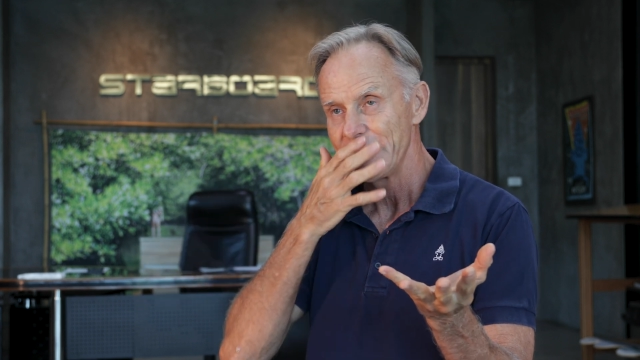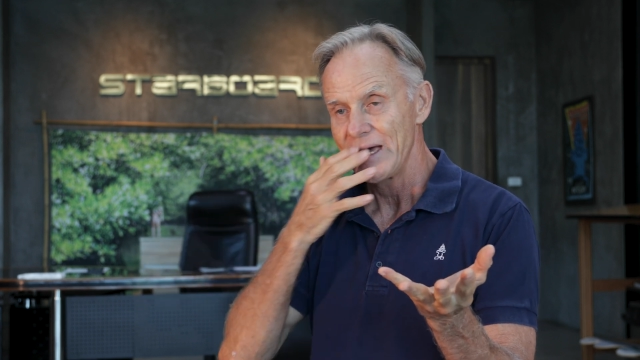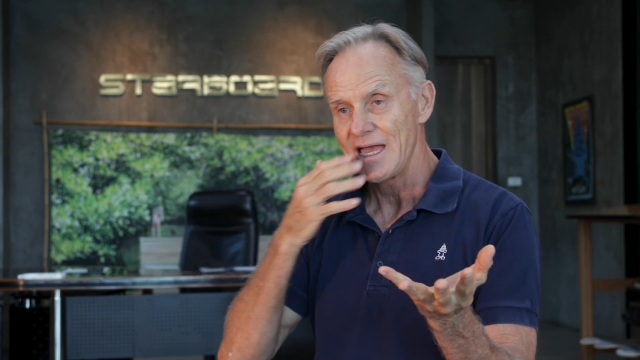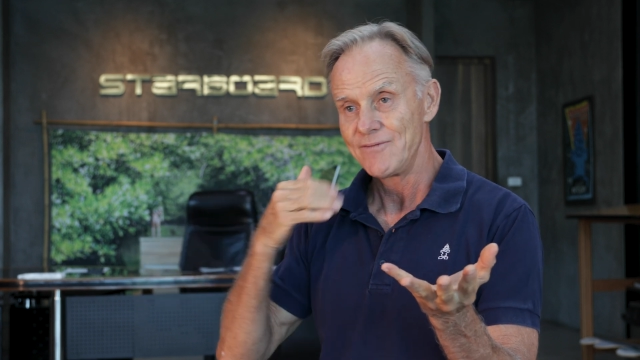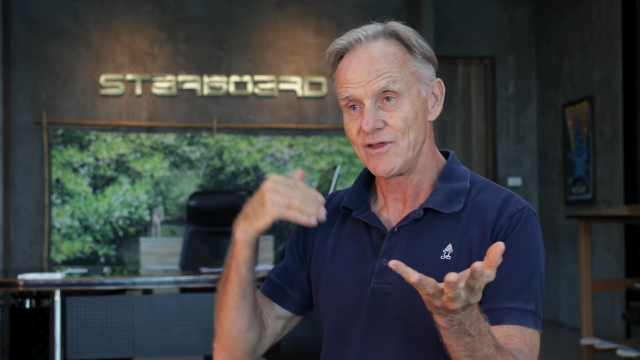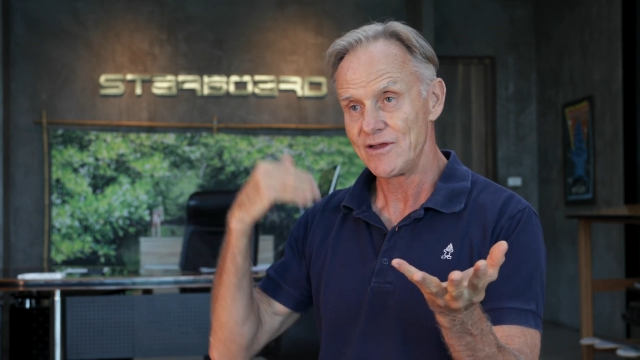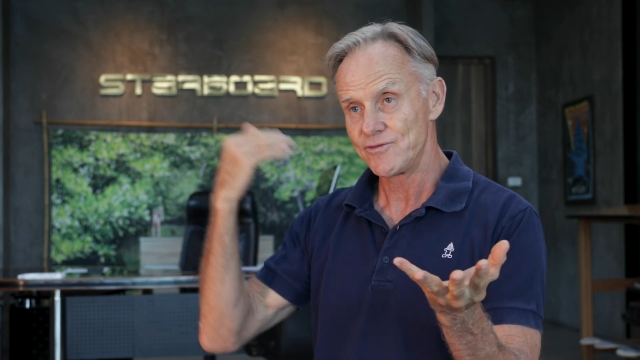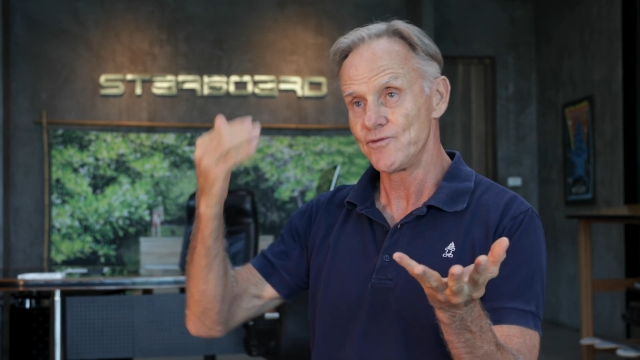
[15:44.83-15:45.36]

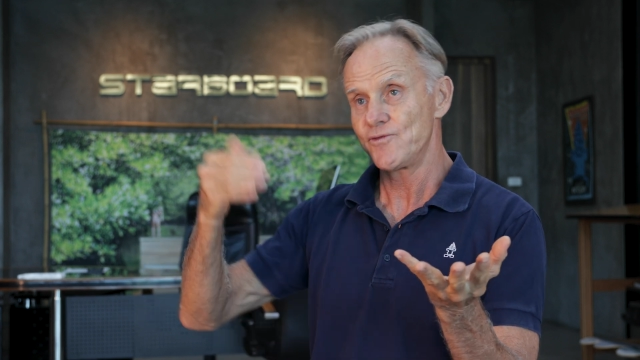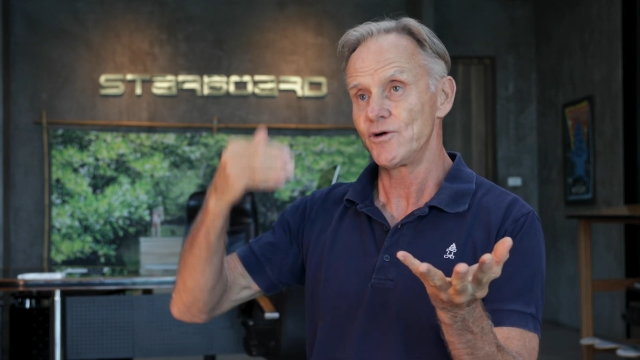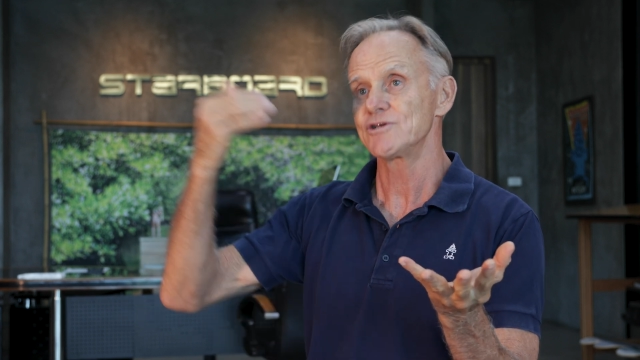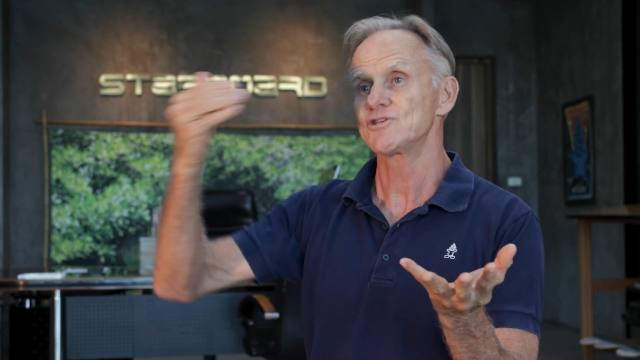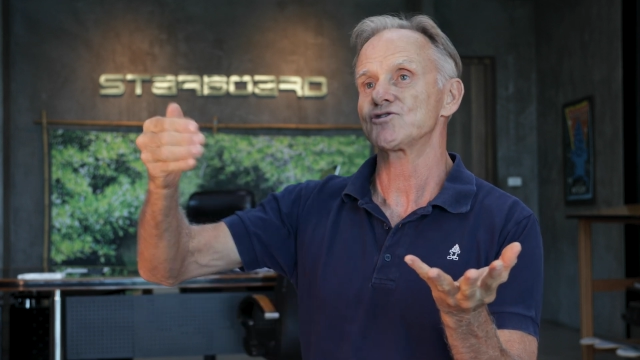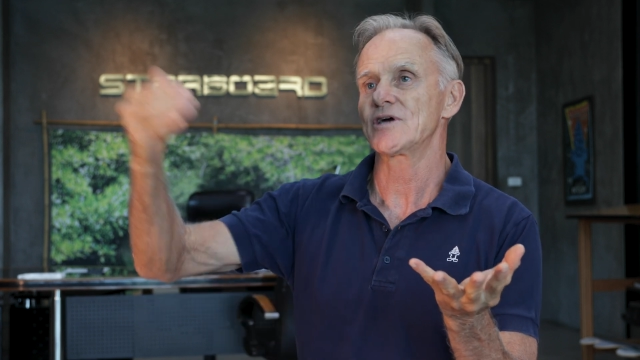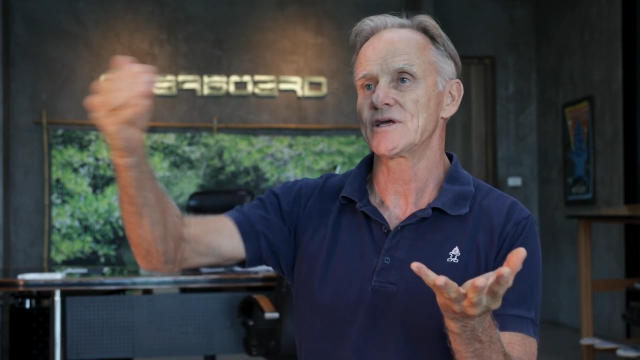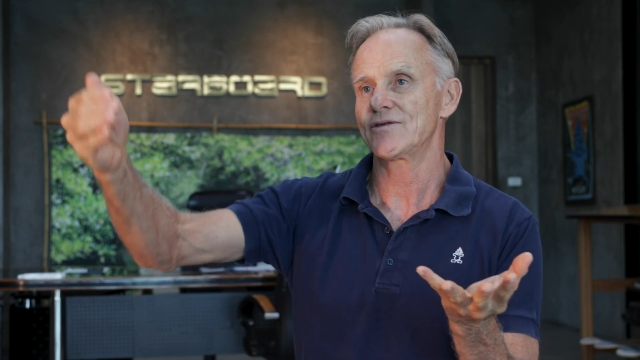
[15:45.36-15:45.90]
And we have to
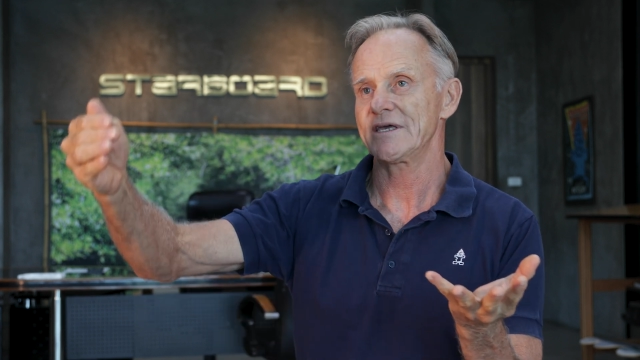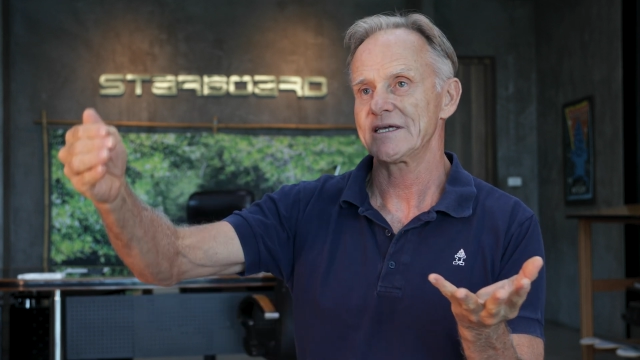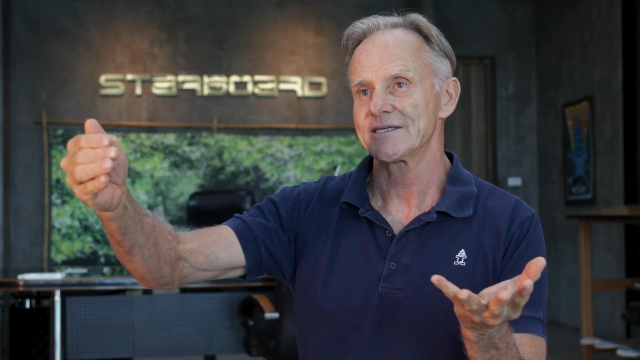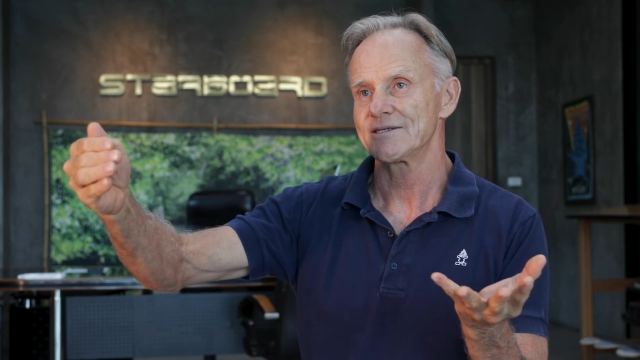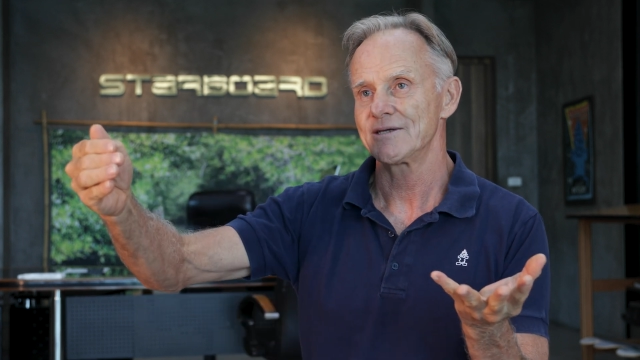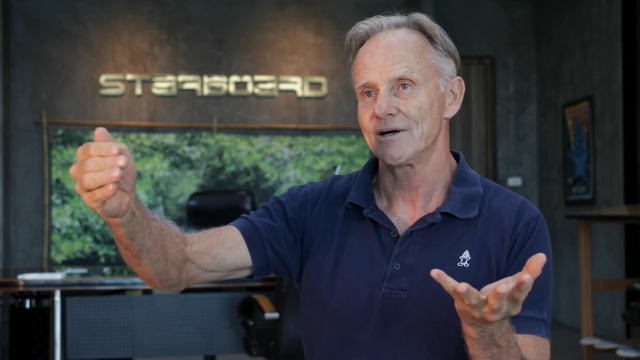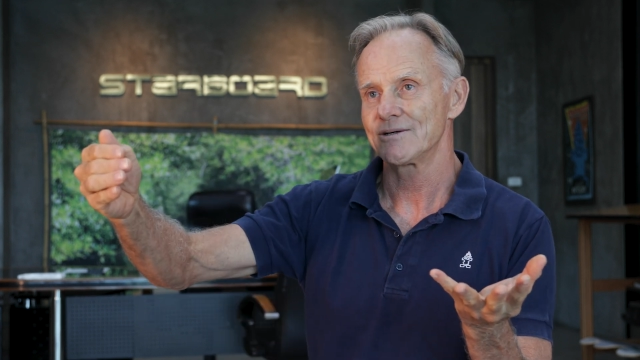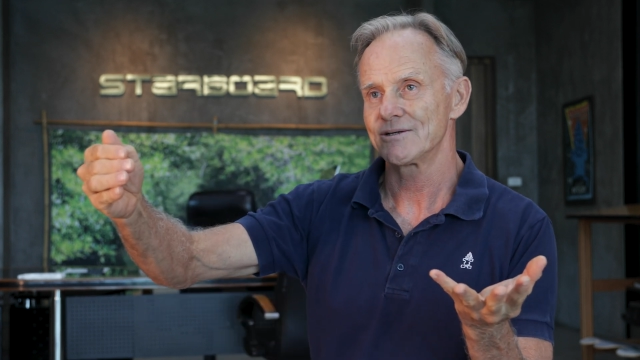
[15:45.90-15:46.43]
fast track
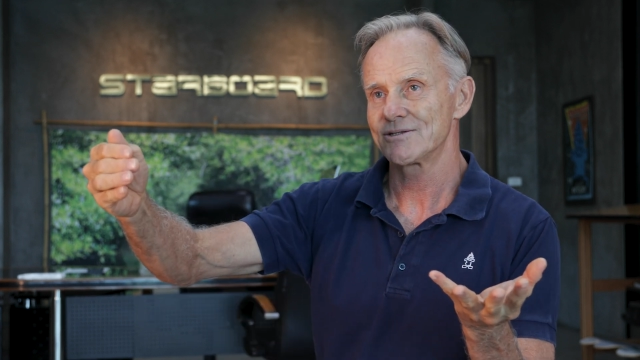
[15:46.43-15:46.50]
things now.